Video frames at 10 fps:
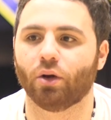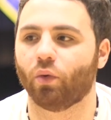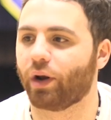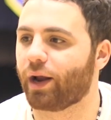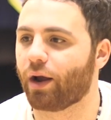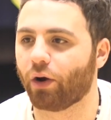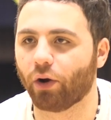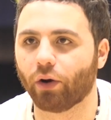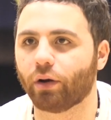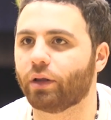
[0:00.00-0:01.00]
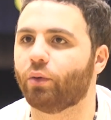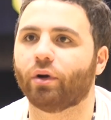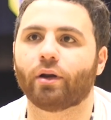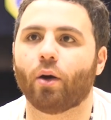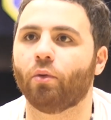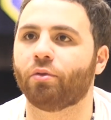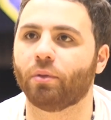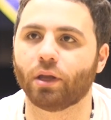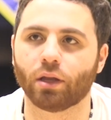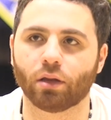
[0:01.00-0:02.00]
When I got hurt, he worked out with
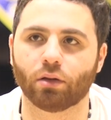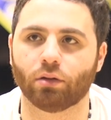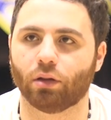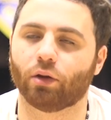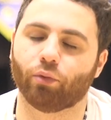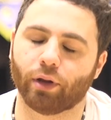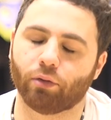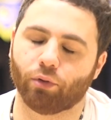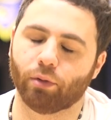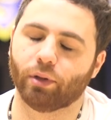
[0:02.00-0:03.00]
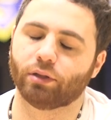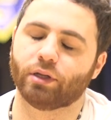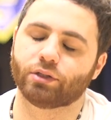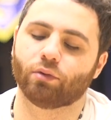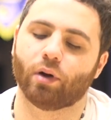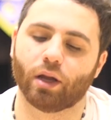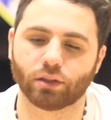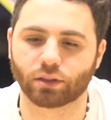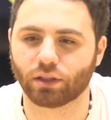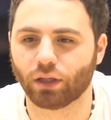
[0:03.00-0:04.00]
me, like rehabilitation wise.
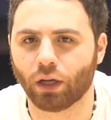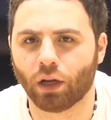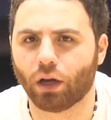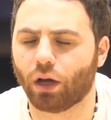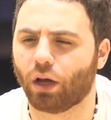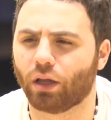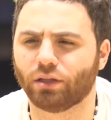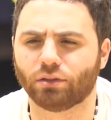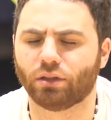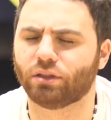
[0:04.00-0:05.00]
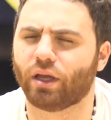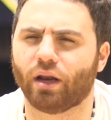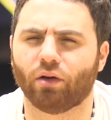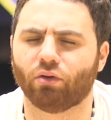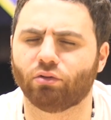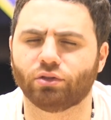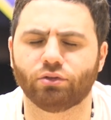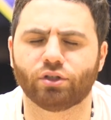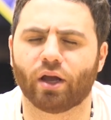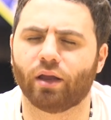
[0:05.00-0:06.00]
He's had a
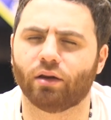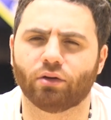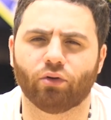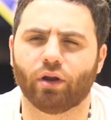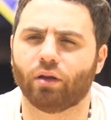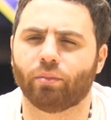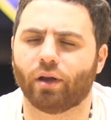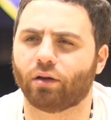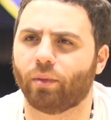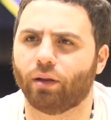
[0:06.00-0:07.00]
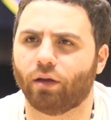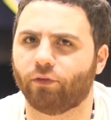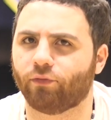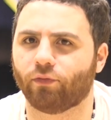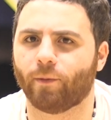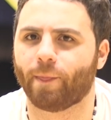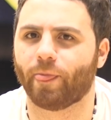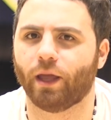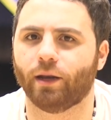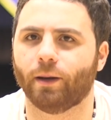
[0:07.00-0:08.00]
great impact on my life,
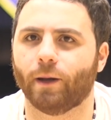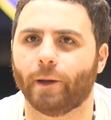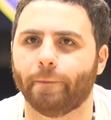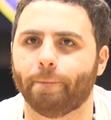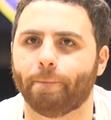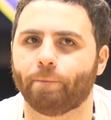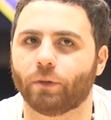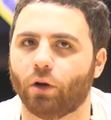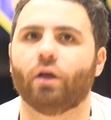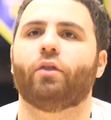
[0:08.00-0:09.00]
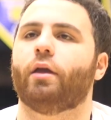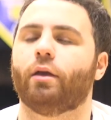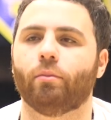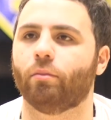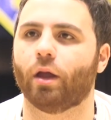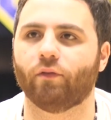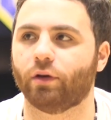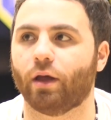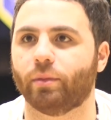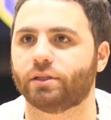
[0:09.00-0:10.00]
and I thank him every
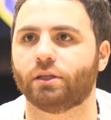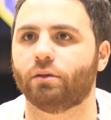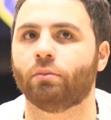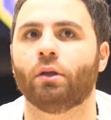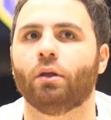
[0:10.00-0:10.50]
time I see him.